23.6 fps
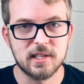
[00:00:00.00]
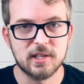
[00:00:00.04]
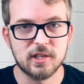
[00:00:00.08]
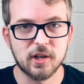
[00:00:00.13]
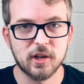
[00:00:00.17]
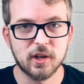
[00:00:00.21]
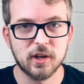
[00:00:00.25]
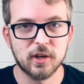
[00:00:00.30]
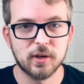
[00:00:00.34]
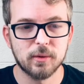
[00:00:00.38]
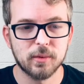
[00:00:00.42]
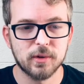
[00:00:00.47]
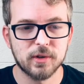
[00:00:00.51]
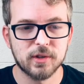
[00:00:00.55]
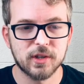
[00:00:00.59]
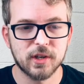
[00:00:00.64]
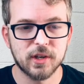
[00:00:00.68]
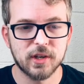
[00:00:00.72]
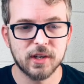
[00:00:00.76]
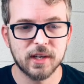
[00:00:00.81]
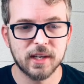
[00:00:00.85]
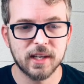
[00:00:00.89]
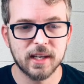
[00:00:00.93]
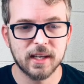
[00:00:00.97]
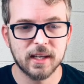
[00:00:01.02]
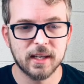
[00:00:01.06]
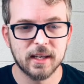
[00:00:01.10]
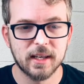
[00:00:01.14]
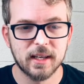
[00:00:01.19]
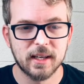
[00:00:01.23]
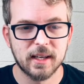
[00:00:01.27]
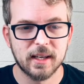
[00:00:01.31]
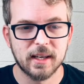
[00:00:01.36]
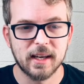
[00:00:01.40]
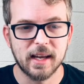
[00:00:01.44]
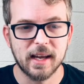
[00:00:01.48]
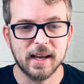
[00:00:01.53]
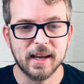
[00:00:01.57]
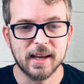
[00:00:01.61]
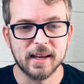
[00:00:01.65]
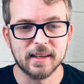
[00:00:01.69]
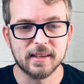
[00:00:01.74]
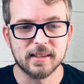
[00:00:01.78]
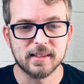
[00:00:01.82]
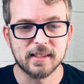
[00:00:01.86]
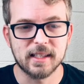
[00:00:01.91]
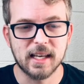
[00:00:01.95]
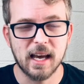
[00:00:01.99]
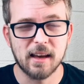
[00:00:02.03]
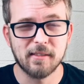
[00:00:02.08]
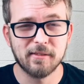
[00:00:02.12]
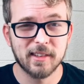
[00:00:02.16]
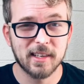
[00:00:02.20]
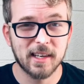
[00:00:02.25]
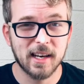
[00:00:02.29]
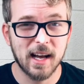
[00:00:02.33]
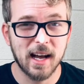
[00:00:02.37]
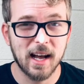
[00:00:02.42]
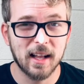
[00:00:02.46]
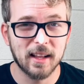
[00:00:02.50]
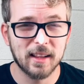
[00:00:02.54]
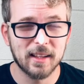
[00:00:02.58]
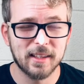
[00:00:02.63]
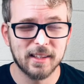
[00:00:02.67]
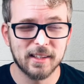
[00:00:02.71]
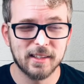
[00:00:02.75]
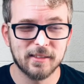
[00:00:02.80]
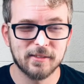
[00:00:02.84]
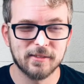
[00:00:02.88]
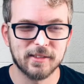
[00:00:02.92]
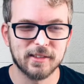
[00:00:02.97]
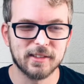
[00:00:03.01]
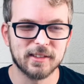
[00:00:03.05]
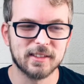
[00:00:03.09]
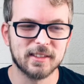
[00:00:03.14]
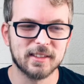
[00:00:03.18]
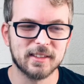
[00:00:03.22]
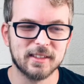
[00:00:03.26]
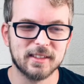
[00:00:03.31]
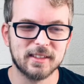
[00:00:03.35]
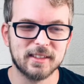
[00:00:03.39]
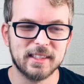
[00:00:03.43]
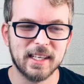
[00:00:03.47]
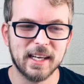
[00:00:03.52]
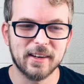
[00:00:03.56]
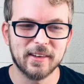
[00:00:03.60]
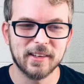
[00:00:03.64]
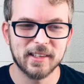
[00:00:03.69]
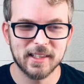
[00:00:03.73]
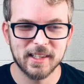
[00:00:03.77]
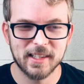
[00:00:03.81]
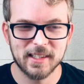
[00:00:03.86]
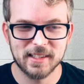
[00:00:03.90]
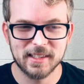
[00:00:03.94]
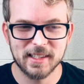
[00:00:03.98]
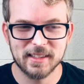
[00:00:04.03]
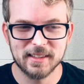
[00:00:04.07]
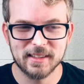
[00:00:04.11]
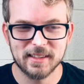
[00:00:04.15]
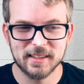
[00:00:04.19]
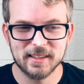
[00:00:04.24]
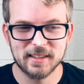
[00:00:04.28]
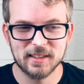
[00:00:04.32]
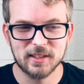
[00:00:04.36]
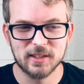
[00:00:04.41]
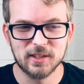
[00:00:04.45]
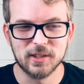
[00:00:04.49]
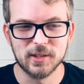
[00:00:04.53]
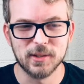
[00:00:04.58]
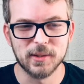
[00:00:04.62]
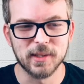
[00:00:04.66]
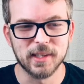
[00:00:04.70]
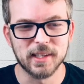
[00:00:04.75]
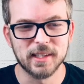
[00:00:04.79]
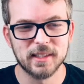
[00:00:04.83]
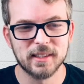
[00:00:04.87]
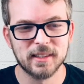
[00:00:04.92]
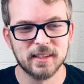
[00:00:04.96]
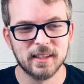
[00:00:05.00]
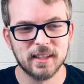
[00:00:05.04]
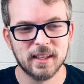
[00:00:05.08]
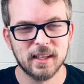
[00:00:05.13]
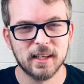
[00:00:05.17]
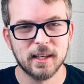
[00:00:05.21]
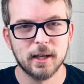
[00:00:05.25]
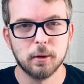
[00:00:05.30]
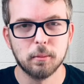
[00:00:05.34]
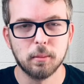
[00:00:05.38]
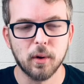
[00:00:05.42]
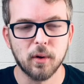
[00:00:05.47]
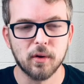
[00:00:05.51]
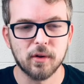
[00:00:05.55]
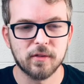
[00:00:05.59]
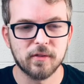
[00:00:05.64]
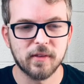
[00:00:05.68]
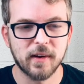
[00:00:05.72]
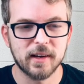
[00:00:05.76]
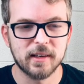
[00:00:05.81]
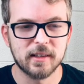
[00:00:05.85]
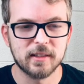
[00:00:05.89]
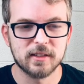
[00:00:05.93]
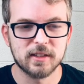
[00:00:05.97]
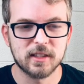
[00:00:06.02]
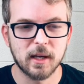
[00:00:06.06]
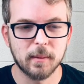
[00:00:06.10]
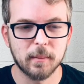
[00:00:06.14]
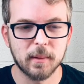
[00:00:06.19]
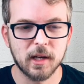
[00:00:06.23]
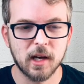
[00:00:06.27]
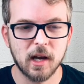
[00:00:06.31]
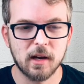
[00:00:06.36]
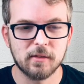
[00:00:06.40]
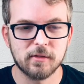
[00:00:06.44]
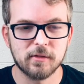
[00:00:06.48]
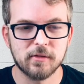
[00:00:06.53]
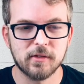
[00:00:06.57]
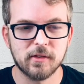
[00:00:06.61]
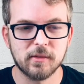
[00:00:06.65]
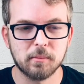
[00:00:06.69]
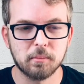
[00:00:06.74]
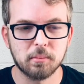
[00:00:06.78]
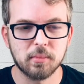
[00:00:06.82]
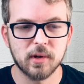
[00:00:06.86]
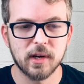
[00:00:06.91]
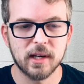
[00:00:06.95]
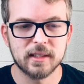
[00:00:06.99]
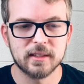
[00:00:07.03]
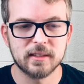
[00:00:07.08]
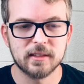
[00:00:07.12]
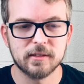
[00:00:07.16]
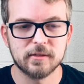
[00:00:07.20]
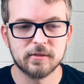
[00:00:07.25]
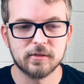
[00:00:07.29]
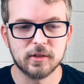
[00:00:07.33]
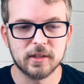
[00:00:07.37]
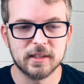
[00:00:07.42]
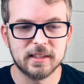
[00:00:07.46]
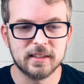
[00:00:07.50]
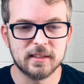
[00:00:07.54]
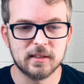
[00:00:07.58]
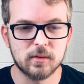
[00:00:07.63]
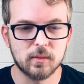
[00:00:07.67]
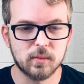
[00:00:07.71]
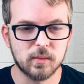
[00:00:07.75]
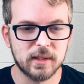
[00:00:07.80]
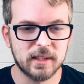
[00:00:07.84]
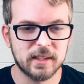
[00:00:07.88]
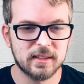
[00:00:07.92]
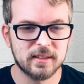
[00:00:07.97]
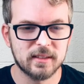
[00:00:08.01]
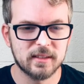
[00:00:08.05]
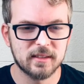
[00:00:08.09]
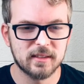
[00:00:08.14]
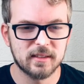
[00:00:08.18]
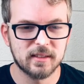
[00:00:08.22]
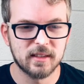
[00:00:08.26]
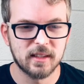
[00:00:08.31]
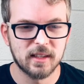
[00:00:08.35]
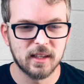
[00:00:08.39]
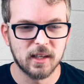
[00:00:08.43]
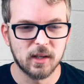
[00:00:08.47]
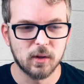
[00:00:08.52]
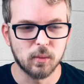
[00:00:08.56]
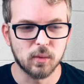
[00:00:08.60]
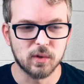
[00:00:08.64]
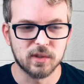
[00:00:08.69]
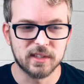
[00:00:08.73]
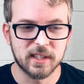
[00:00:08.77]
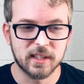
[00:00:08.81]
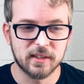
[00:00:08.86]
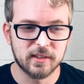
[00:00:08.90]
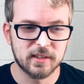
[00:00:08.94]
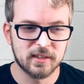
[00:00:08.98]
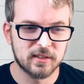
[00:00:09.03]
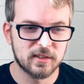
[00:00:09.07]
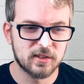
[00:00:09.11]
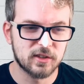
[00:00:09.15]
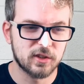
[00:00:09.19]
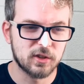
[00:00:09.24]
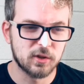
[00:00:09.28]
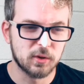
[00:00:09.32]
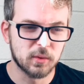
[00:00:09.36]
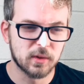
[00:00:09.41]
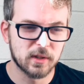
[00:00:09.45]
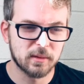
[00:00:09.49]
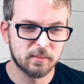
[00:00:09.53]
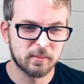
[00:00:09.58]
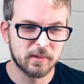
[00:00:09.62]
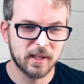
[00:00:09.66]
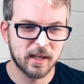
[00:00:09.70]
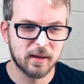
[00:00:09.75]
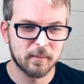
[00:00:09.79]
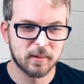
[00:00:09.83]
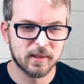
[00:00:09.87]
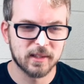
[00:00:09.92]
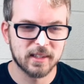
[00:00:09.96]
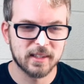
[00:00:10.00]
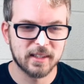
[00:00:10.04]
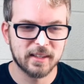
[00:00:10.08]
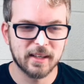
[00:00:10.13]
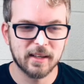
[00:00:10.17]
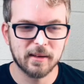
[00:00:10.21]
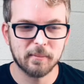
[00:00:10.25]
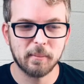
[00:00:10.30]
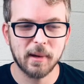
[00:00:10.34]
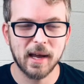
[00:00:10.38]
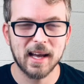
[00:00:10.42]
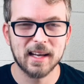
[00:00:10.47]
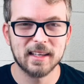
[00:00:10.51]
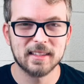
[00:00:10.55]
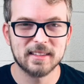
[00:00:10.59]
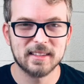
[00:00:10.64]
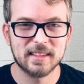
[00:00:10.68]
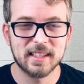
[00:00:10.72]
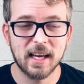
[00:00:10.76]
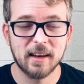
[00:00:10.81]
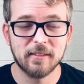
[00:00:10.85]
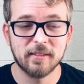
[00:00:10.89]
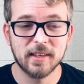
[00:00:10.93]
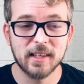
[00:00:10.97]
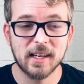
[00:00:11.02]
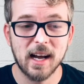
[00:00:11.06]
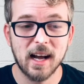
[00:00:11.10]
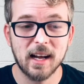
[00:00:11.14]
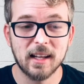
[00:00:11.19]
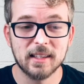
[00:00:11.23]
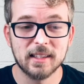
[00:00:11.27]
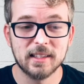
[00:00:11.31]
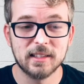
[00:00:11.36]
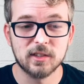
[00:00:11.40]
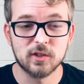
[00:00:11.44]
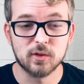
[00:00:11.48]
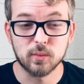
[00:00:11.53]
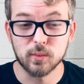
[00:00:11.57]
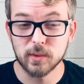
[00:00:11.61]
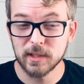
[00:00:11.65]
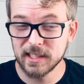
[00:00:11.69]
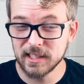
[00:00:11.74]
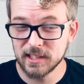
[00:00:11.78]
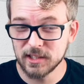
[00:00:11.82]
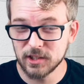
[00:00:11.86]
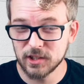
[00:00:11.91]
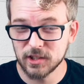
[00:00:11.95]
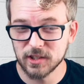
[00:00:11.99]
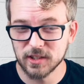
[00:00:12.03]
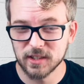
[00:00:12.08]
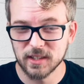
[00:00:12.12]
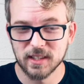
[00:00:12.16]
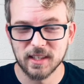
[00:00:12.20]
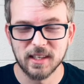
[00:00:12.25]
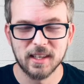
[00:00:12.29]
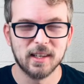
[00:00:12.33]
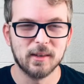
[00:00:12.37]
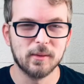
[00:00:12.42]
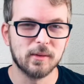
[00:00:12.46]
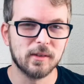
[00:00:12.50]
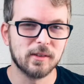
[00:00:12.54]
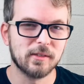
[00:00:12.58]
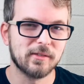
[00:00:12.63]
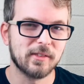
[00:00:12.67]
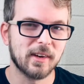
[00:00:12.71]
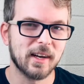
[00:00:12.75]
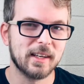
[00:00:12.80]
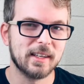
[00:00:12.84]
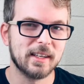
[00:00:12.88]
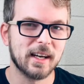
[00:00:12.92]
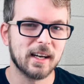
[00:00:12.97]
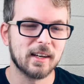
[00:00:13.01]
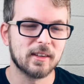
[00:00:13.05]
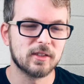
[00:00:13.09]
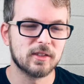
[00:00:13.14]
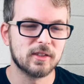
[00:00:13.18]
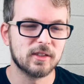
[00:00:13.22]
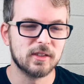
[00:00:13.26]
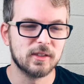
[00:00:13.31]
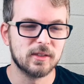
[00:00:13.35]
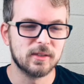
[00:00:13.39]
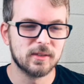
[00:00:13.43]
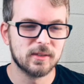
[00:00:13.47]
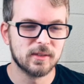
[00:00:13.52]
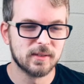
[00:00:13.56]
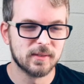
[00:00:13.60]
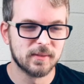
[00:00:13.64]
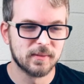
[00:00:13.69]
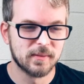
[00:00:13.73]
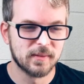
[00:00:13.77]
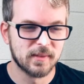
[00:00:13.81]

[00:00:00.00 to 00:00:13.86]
Dern returning, and Kevin Holland versus Darren the Dentist Stewart. Both fighters coming off of impressive recent wins. Will Darren Stewart be able to get past Kevin Holland's reach? We'll find out soon.